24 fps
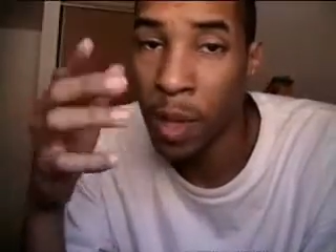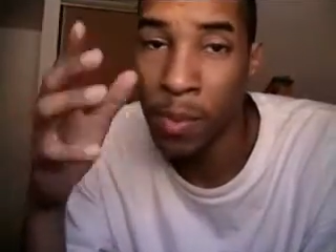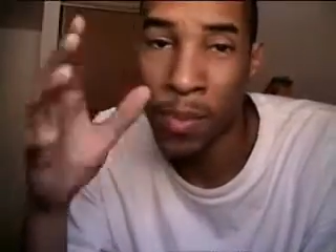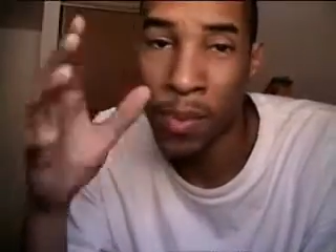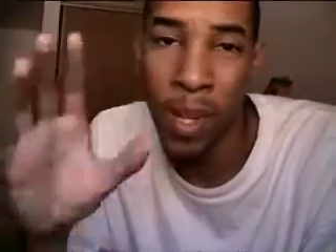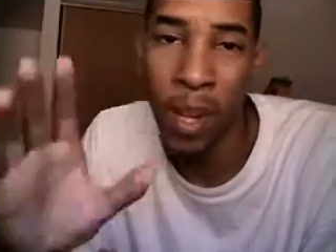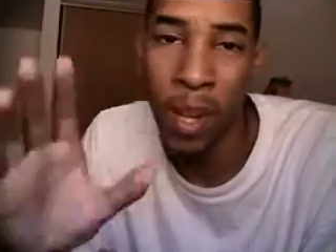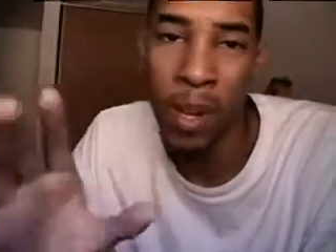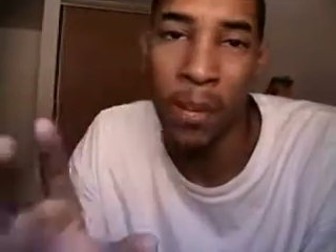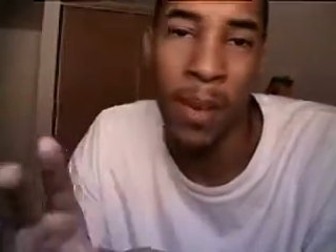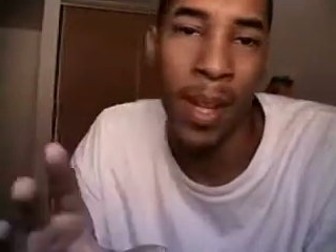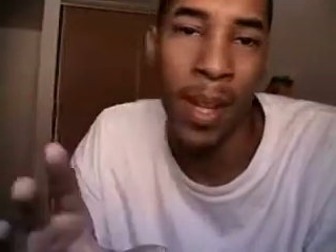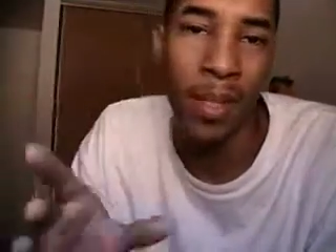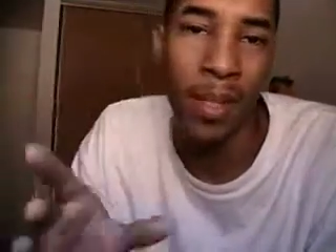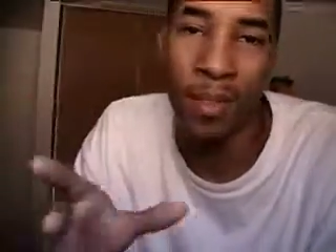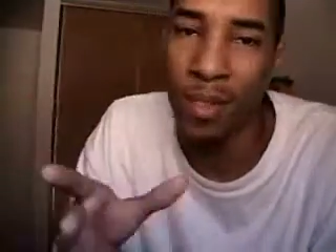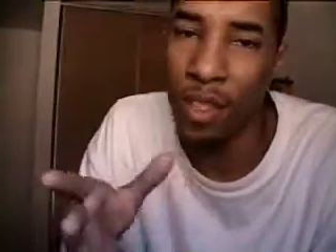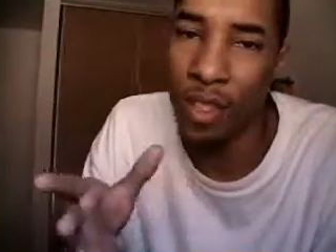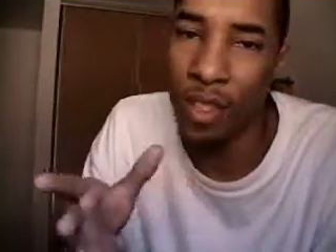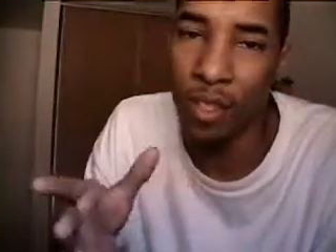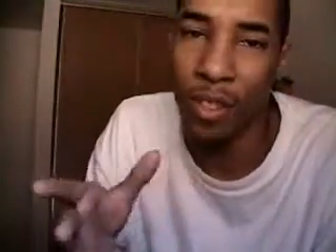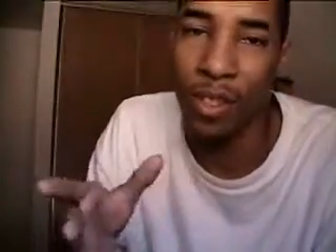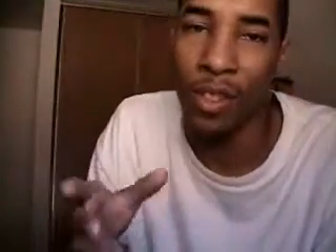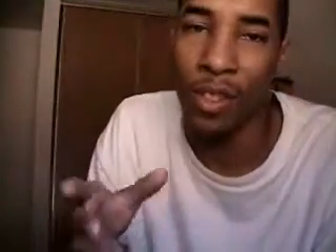I'm sorry that
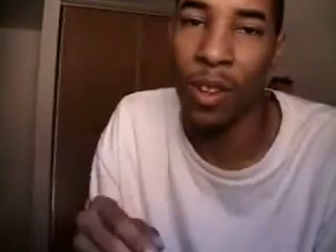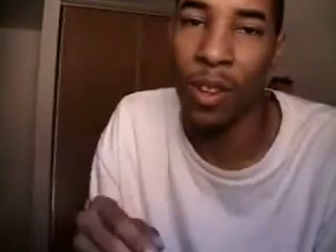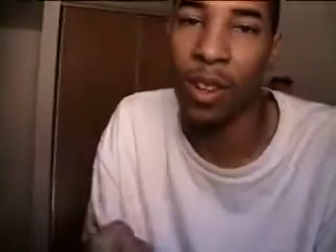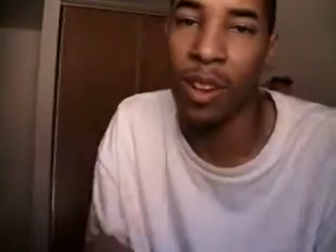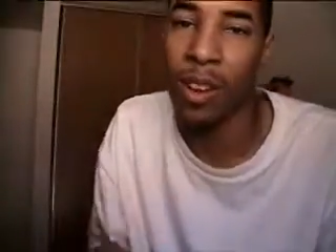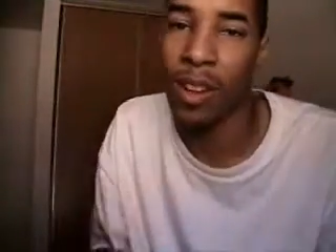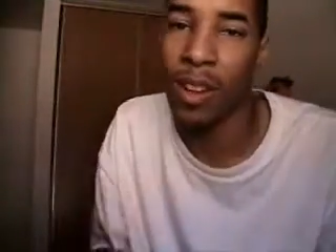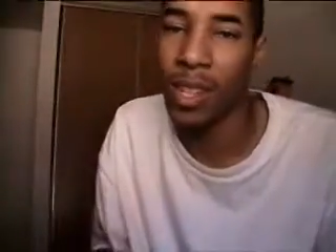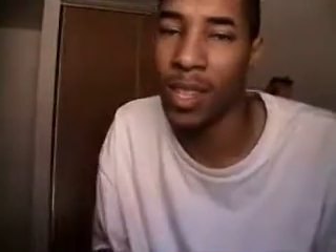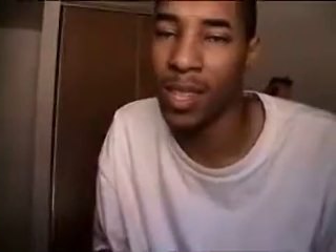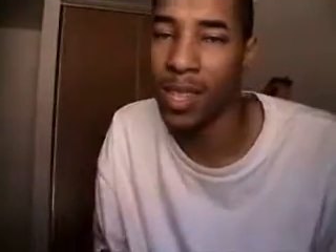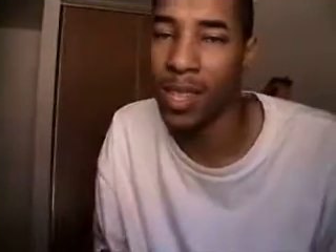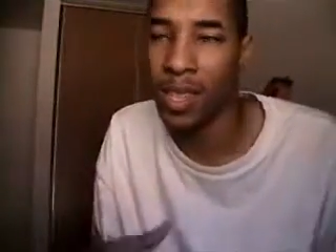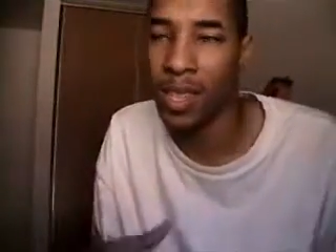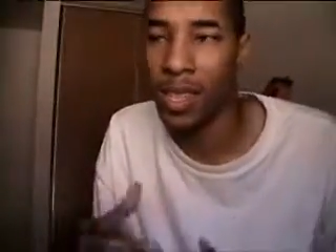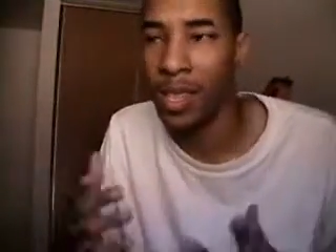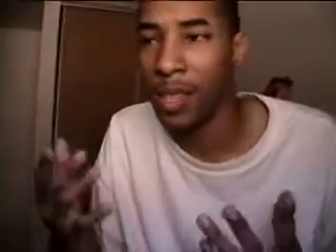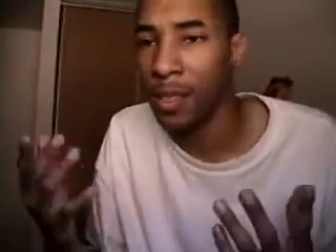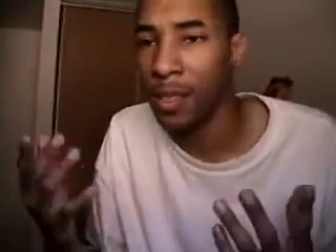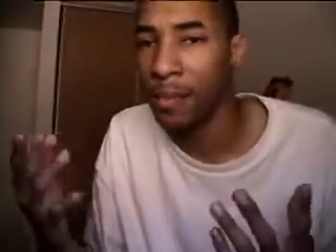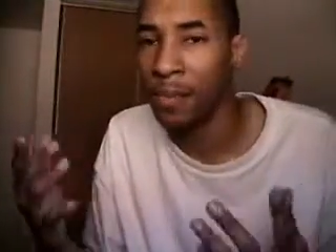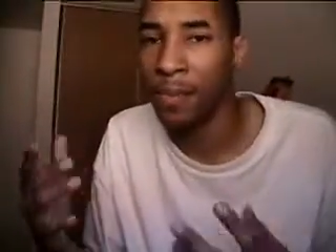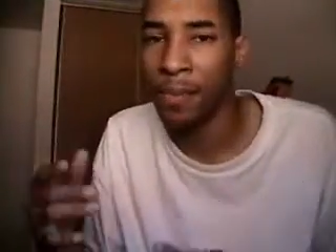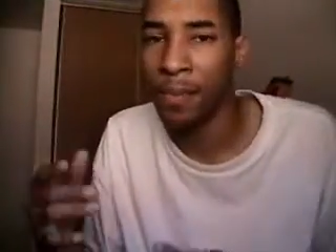this took so long, because, you
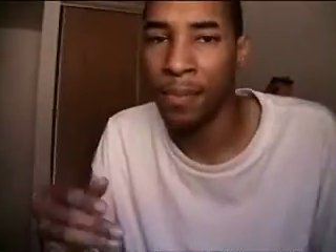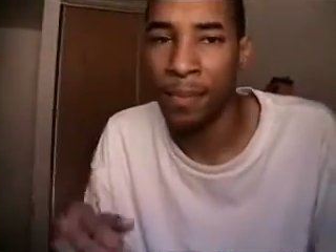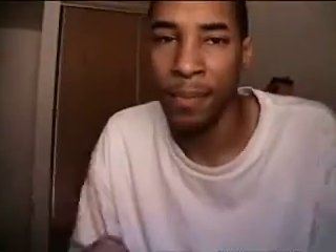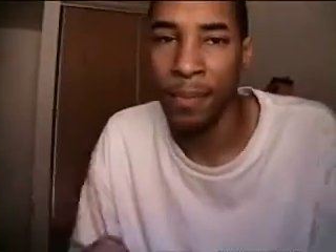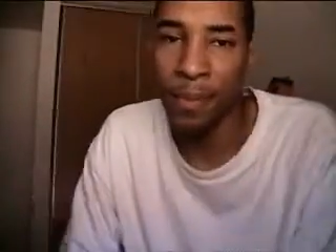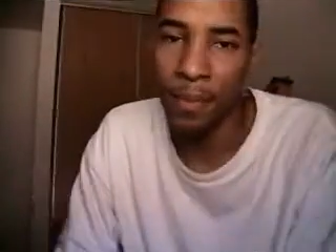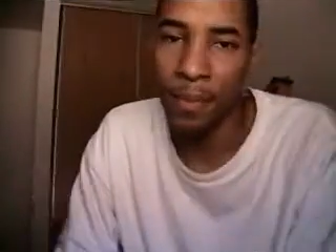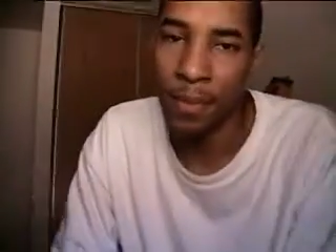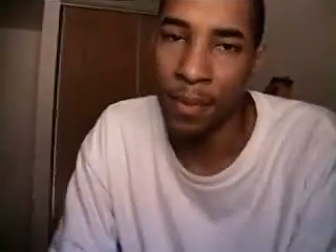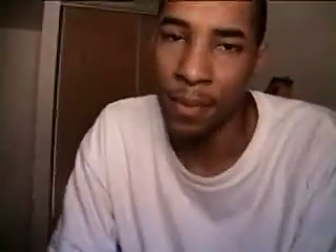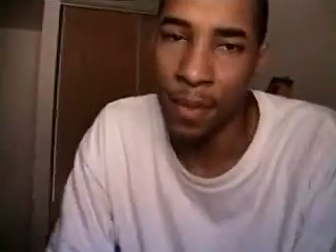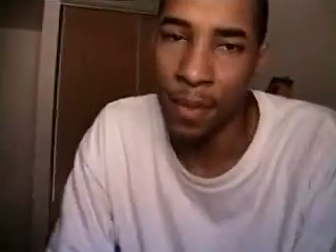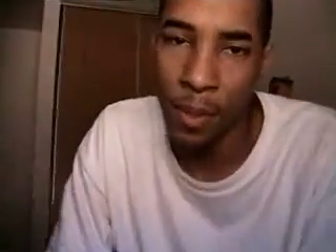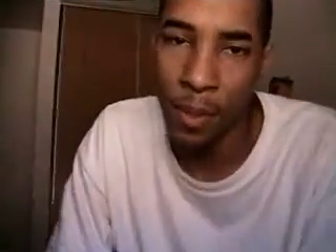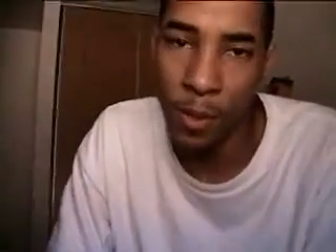know,